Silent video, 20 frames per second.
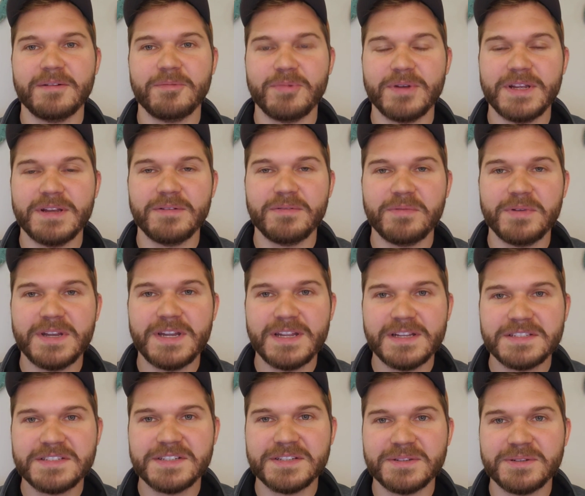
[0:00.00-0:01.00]
We
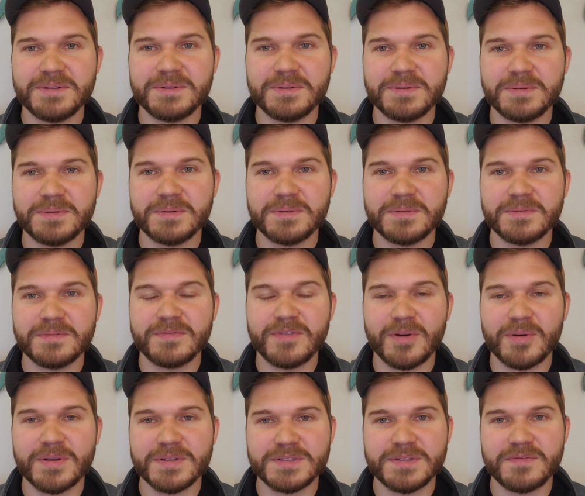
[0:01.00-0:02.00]
need to
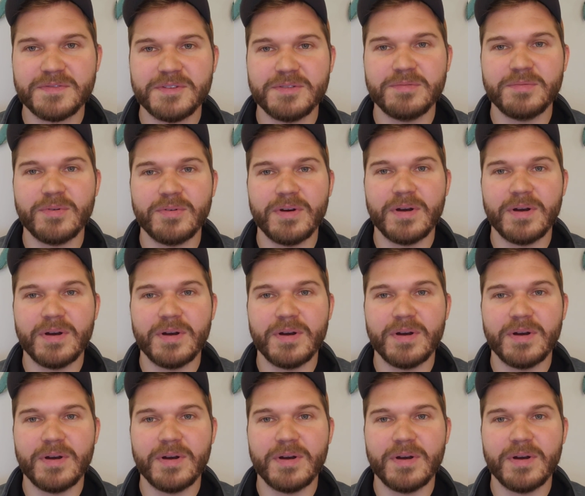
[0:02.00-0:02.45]
focus a